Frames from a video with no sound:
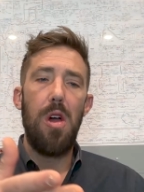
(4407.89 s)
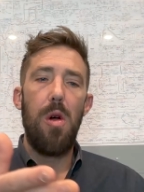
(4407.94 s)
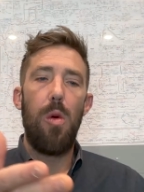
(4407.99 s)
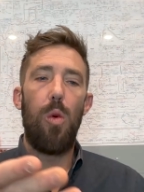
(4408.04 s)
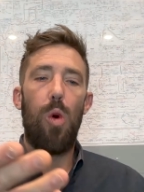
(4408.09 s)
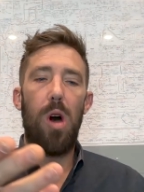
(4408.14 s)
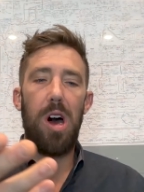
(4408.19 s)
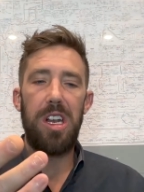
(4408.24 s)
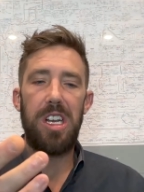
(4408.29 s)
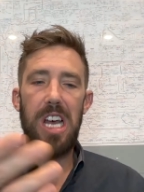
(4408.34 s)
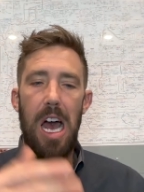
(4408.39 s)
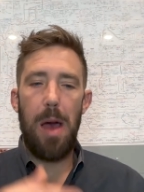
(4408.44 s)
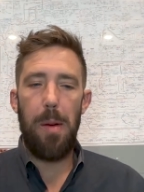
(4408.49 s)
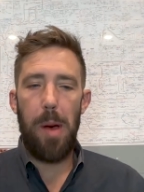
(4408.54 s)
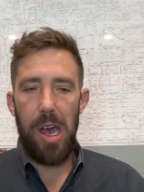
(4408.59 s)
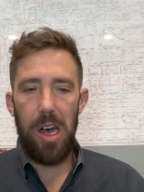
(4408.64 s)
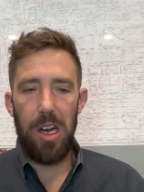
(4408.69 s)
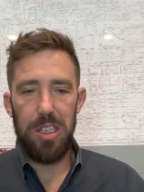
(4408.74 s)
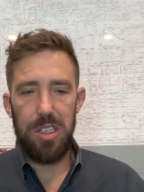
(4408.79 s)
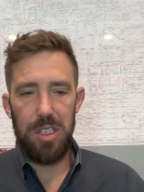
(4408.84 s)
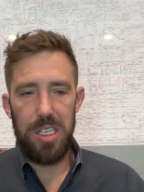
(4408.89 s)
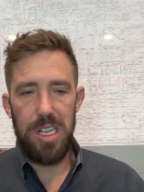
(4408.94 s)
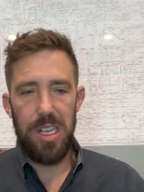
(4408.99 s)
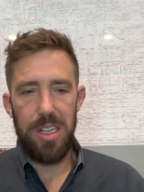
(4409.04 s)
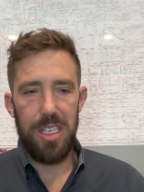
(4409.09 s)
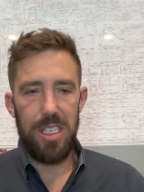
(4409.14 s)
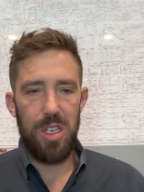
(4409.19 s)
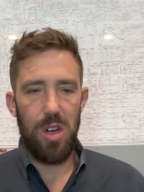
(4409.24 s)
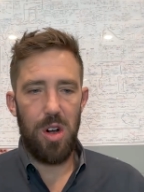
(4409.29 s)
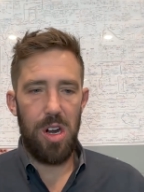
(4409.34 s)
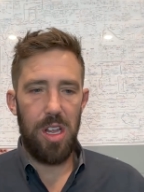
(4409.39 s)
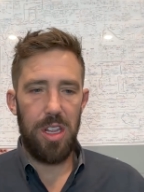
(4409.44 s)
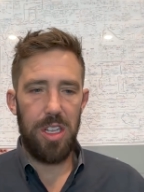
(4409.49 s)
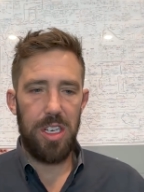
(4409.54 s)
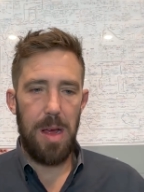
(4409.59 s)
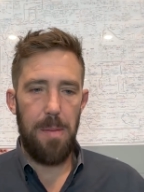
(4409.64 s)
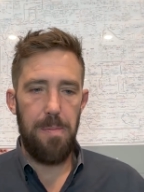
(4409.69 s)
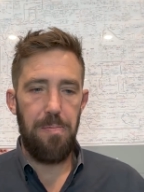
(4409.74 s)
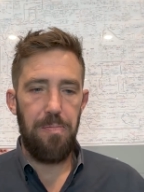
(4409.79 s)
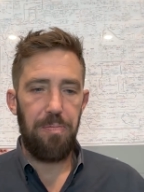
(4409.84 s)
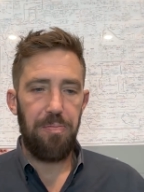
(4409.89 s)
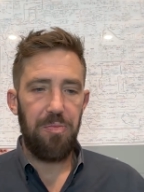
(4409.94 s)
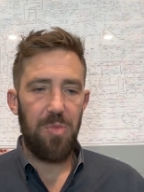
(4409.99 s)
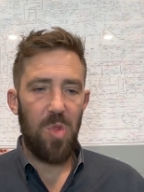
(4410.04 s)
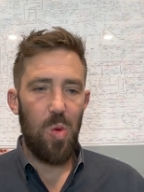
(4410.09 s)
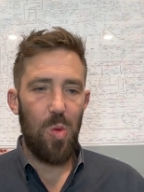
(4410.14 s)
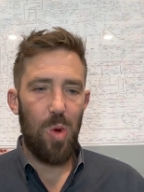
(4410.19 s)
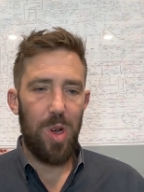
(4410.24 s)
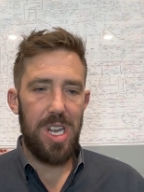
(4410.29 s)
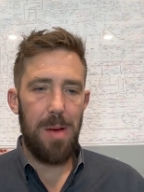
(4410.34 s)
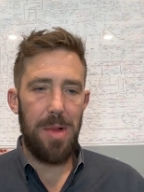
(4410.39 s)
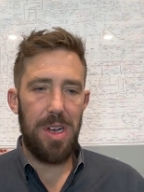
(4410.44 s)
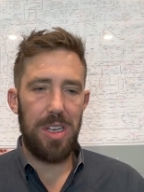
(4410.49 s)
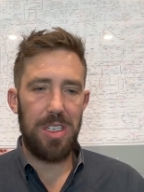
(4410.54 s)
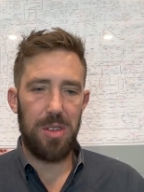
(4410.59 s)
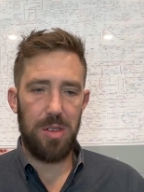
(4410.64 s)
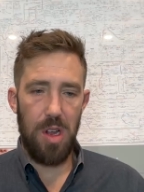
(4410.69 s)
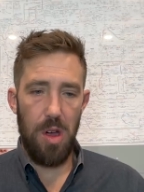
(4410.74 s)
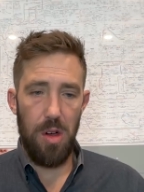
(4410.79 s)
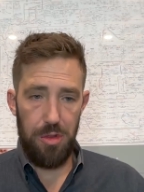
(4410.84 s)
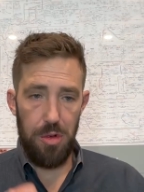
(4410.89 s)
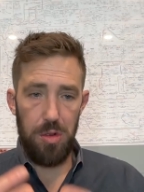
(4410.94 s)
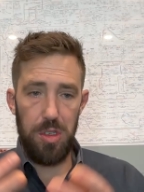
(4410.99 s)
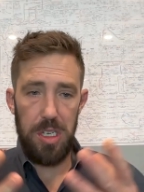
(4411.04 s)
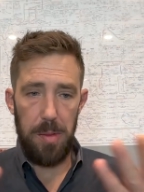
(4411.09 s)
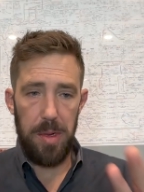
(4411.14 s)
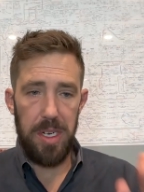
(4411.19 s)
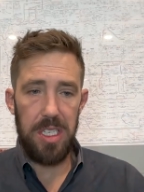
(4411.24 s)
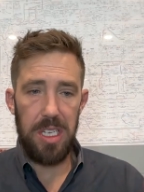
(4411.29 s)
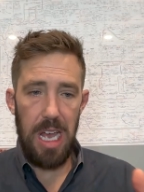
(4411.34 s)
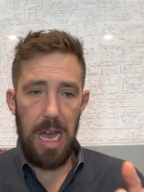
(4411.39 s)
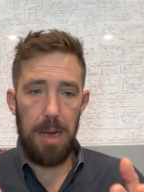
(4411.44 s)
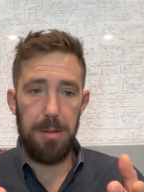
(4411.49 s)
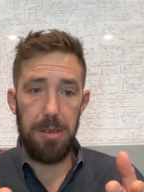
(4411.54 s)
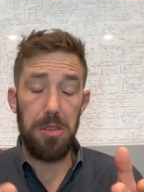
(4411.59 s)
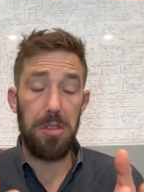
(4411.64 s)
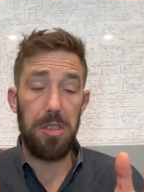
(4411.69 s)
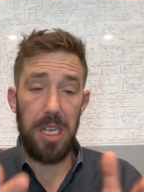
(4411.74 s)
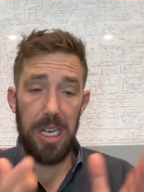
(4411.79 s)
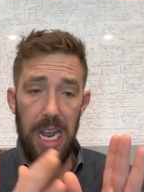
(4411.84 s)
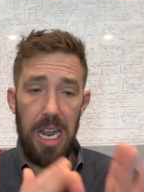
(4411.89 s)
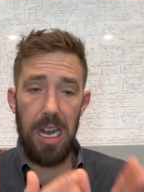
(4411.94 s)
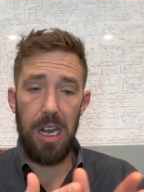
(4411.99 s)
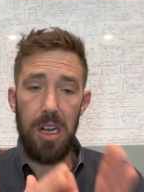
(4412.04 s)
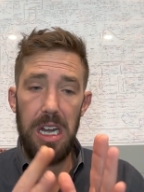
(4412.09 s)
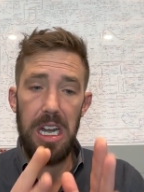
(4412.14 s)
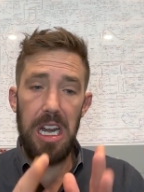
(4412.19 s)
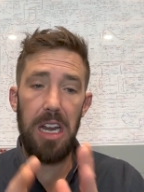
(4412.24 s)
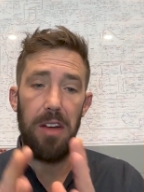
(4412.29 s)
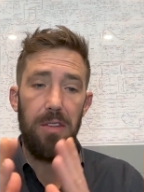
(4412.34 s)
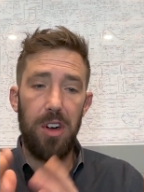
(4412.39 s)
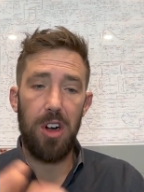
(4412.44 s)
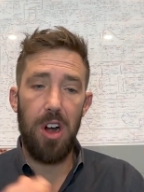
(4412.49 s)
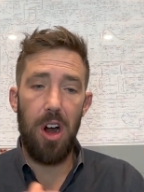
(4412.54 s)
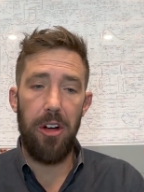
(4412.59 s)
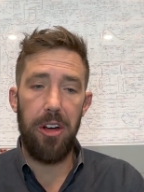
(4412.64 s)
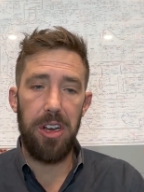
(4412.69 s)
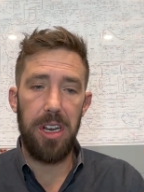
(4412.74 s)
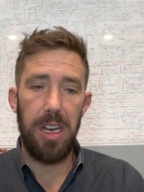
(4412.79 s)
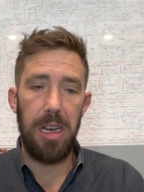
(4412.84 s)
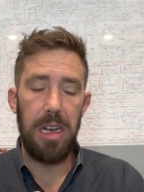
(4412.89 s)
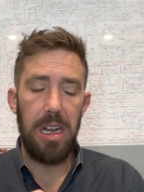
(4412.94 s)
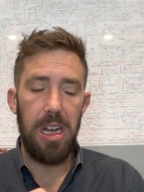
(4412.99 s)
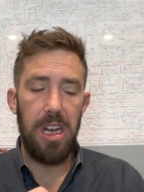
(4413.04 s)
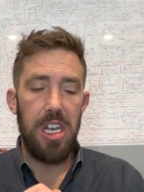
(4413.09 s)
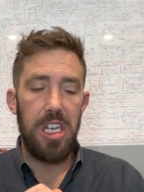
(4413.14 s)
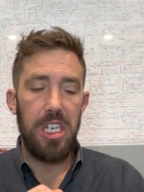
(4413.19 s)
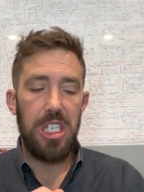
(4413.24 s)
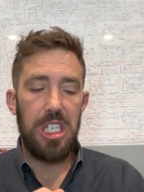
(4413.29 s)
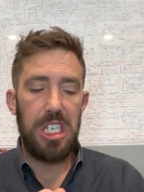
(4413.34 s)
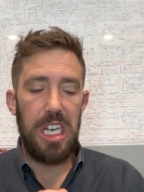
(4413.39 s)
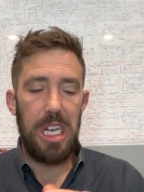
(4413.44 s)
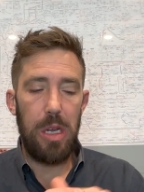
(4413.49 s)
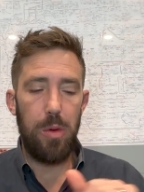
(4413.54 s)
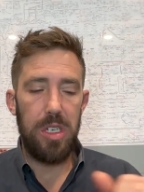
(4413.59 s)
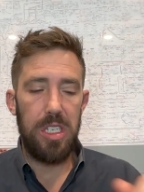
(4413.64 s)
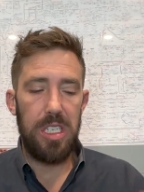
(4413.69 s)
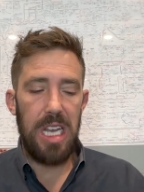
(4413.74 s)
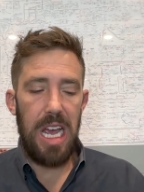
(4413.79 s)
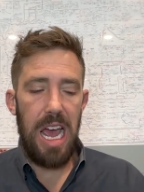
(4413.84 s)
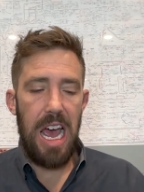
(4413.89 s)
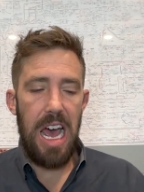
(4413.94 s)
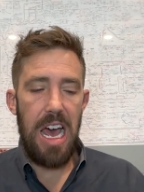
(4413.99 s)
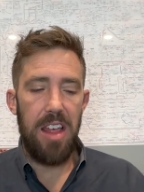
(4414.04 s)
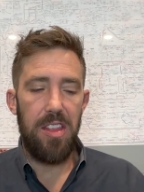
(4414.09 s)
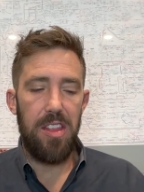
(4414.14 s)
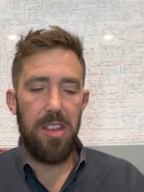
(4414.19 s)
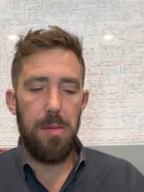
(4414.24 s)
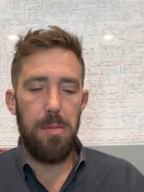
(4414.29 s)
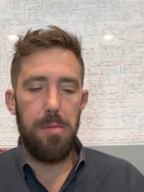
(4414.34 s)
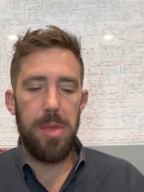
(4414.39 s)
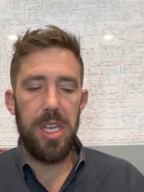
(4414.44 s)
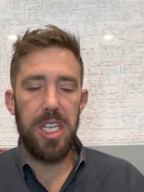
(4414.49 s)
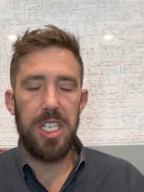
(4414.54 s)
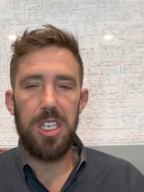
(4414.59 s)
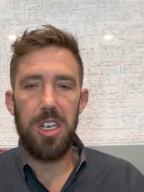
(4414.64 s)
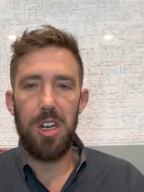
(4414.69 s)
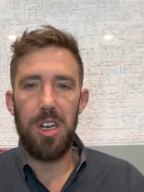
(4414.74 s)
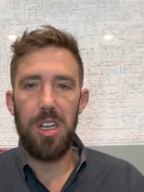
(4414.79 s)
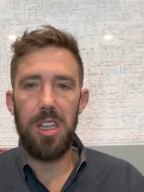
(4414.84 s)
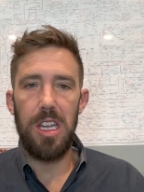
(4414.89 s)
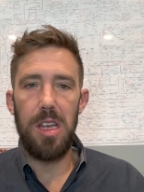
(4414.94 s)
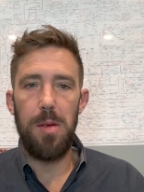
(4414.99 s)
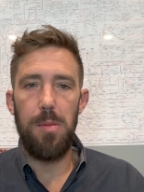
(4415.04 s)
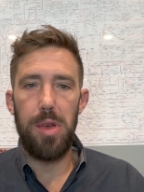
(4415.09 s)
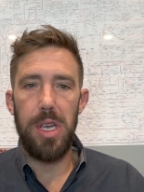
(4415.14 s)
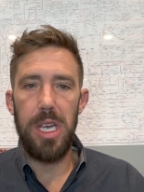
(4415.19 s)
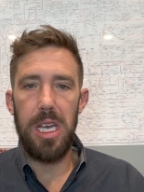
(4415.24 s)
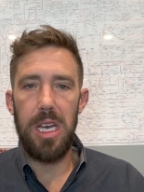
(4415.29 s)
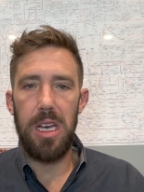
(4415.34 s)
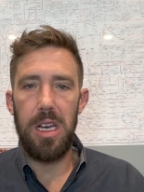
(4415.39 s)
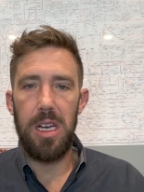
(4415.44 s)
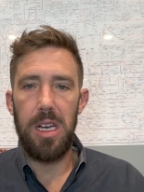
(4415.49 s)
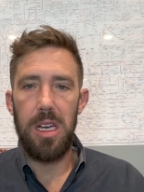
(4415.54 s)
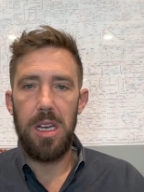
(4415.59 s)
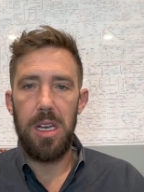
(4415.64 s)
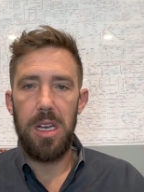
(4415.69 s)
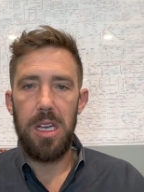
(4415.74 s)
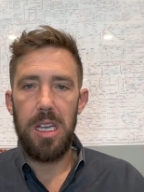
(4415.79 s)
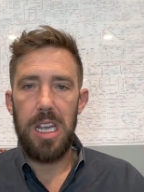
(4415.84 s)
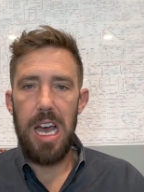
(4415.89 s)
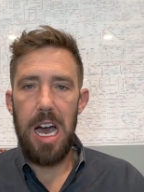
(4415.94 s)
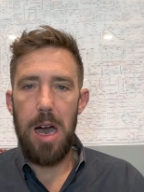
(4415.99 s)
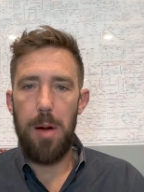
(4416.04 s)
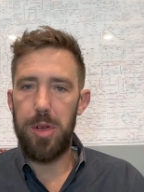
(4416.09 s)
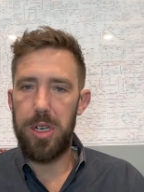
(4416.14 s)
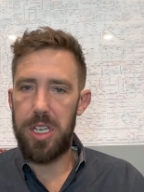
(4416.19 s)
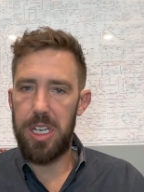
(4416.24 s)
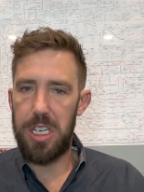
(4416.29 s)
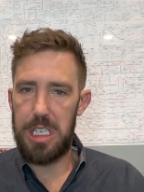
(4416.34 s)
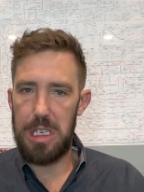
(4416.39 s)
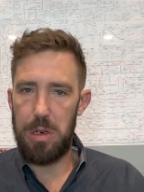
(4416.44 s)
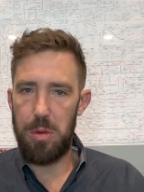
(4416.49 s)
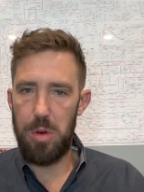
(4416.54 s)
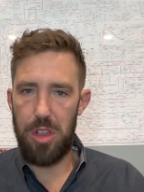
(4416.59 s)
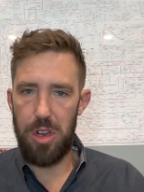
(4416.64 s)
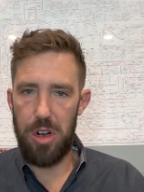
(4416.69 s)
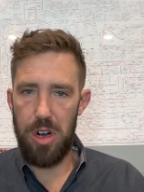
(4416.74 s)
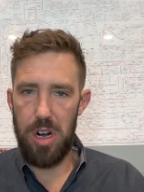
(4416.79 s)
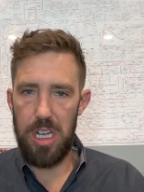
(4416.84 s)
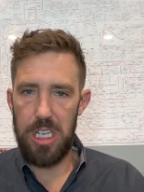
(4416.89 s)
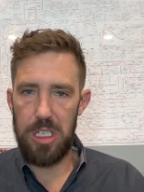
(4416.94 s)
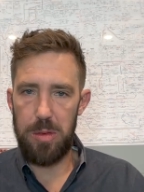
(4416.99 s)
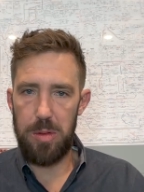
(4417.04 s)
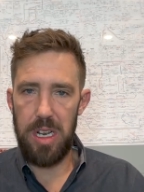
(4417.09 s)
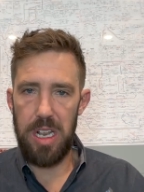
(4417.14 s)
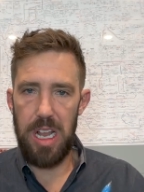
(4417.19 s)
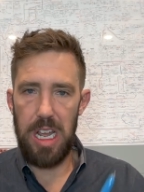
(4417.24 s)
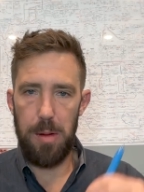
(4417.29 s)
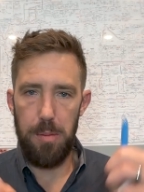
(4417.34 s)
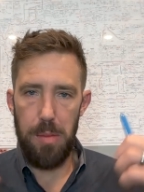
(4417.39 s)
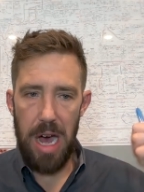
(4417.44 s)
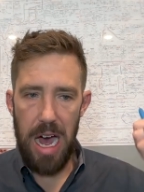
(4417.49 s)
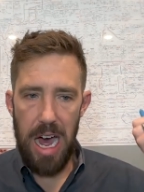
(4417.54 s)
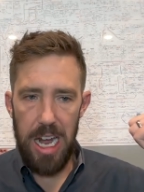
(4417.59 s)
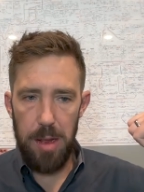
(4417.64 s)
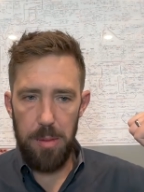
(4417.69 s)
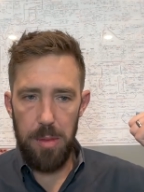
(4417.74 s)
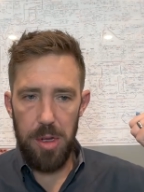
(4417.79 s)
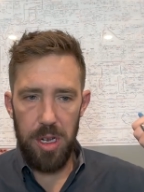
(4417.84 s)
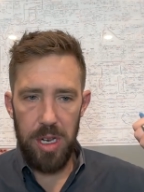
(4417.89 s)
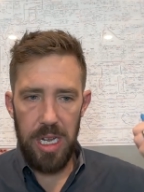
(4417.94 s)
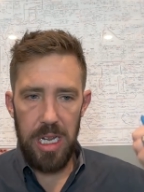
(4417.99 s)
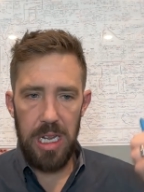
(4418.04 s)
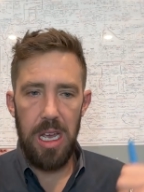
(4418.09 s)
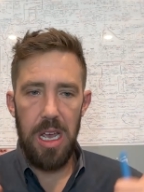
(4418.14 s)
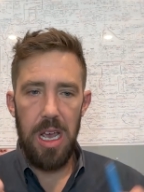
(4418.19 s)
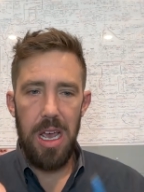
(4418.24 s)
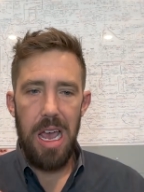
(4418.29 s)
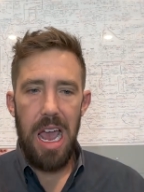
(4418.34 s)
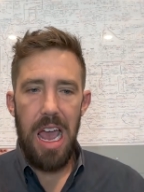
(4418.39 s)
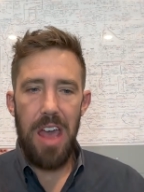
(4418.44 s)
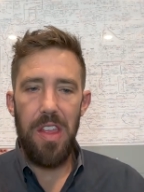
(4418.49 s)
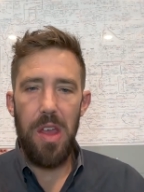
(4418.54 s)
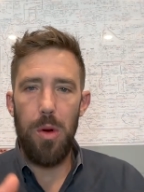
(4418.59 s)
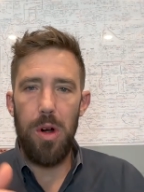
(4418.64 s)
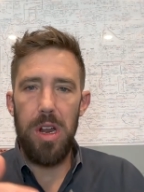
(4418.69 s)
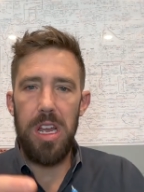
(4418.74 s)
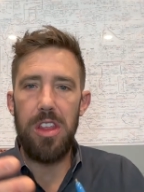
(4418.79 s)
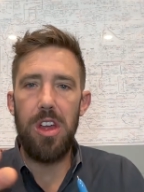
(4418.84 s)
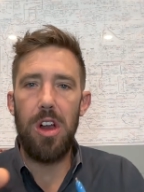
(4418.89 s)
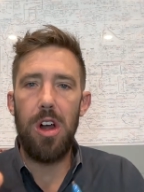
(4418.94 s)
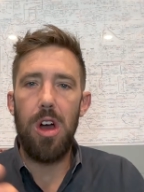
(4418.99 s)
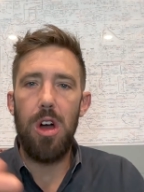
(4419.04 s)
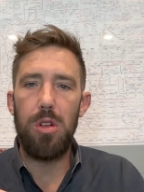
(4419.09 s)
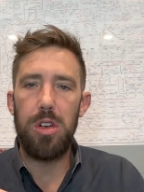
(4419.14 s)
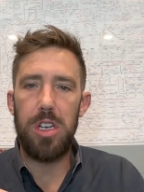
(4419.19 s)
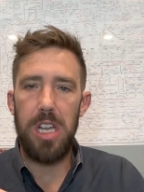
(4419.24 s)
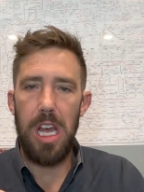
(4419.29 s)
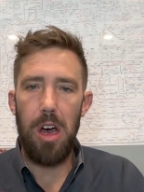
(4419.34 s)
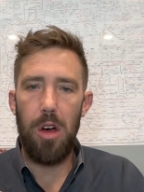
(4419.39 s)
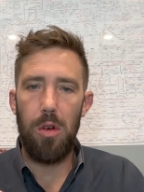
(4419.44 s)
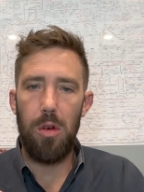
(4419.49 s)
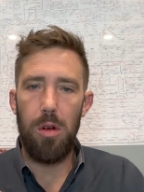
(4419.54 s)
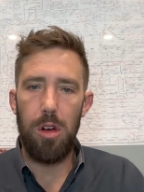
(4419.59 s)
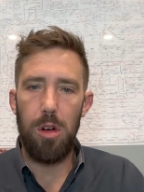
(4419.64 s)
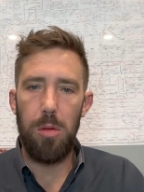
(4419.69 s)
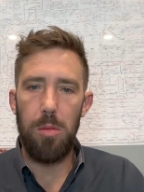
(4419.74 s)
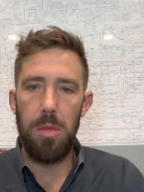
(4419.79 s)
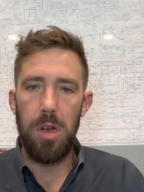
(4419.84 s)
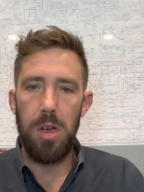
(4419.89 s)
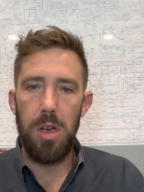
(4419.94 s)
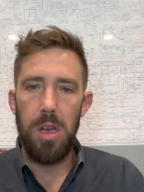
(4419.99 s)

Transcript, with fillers: One time, I also tell this story all the time. One time, I was going through somebody's labs and it was like, "Hey, need for carnitine." She was at the Mr. Olympia competition with her husband, like bodybuilding, and they were in their hotel room.